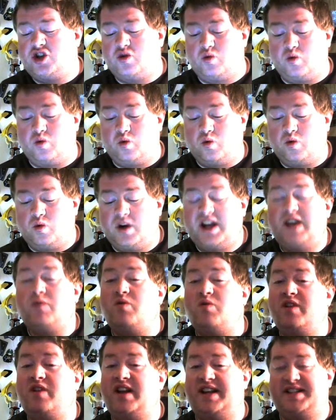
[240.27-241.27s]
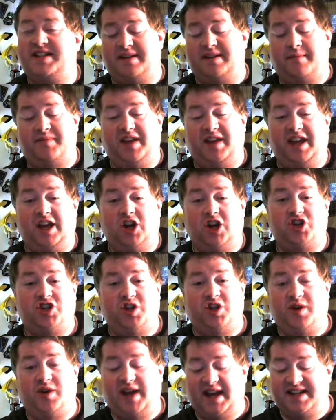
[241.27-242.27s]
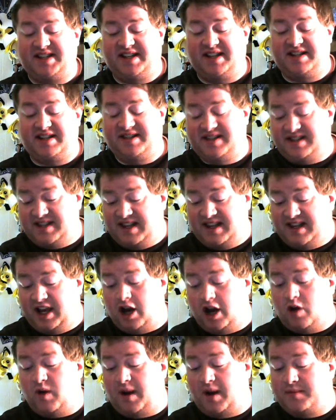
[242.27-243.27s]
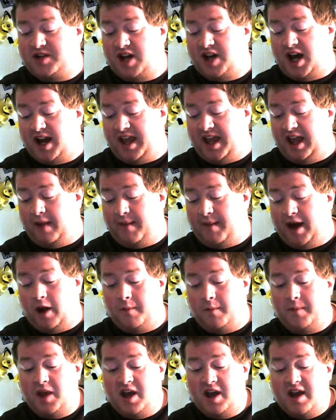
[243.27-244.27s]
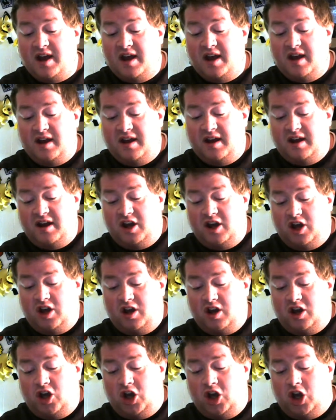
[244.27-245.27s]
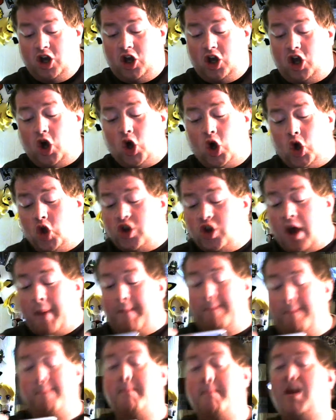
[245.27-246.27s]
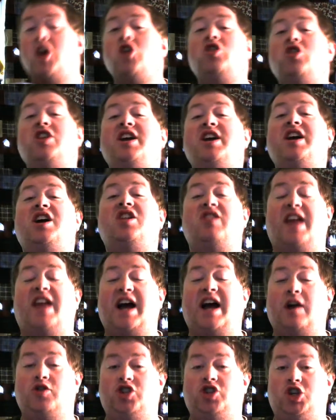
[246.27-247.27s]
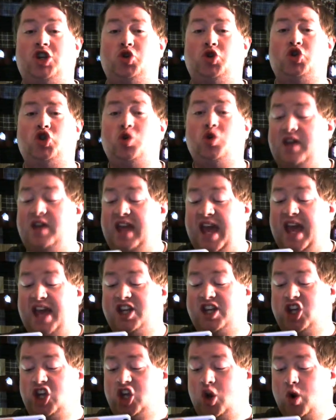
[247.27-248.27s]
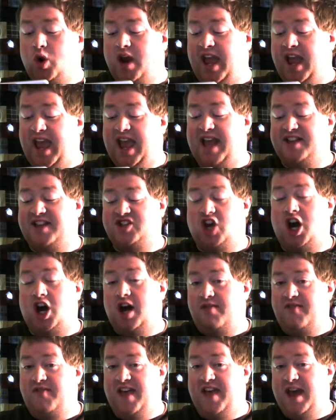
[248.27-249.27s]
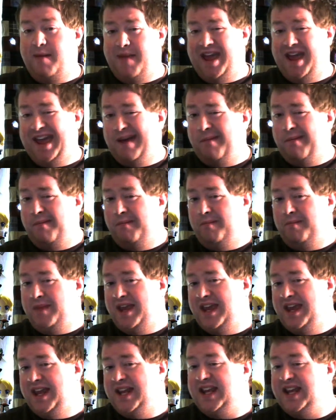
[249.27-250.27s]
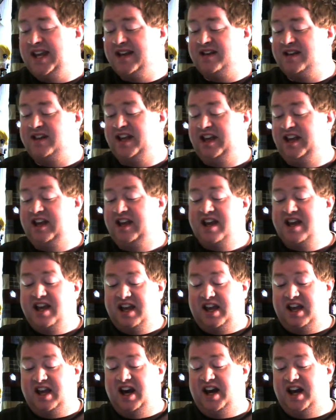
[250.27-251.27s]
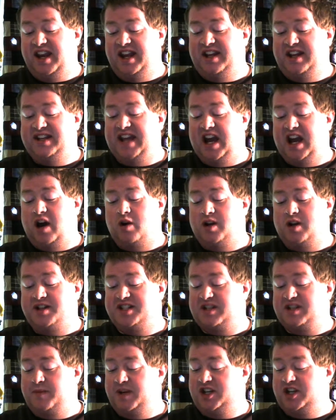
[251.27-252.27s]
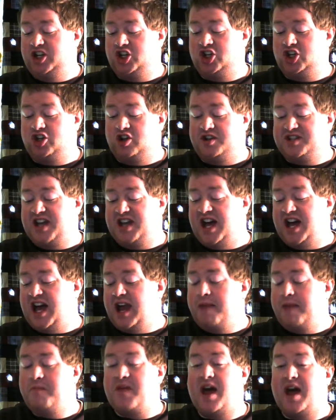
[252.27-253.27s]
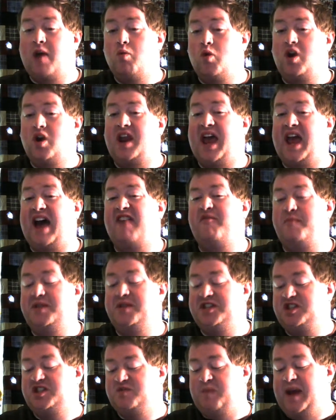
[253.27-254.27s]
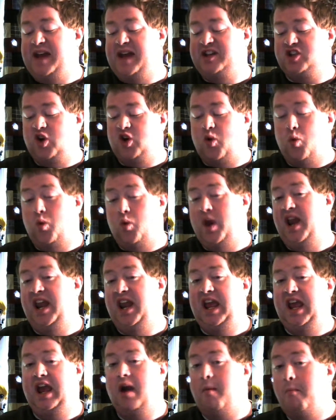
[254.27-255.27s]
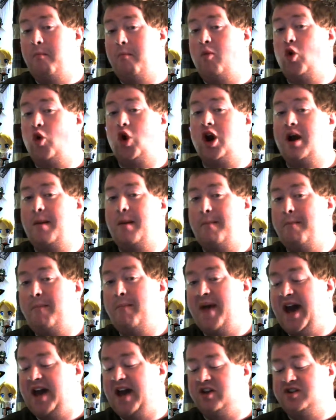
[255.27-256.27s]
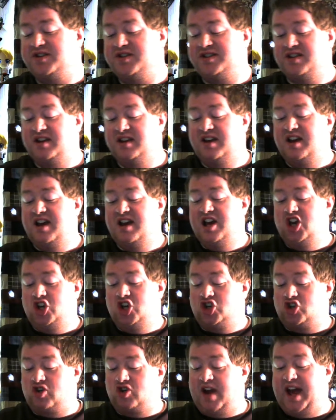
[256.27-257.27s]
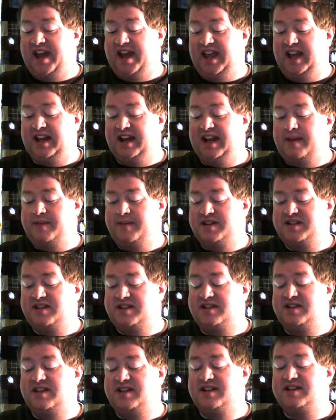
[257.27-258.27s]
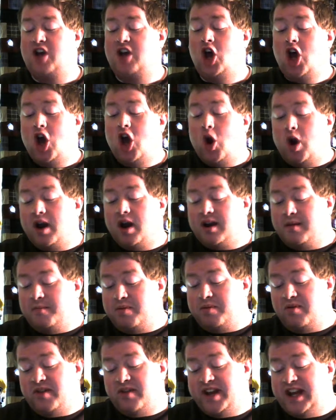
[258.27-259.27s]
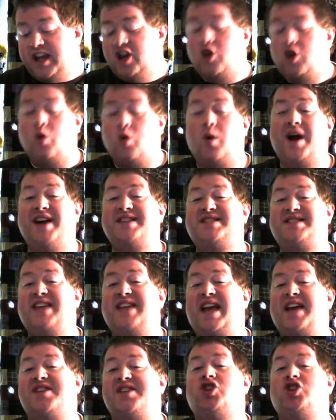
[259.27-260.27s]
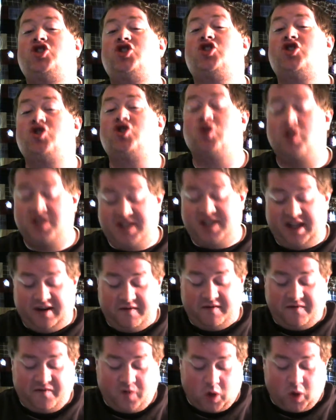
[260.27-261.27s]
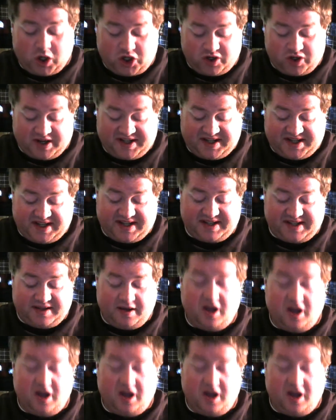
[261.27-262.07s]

reread something here so you guys can hear what I'm talking about. Gold merely allows you to get your hands on them immediately, cutting down on some additional time that would have been spent winning more battles, tracking nemesis, completing quests, and assaulting fortresses.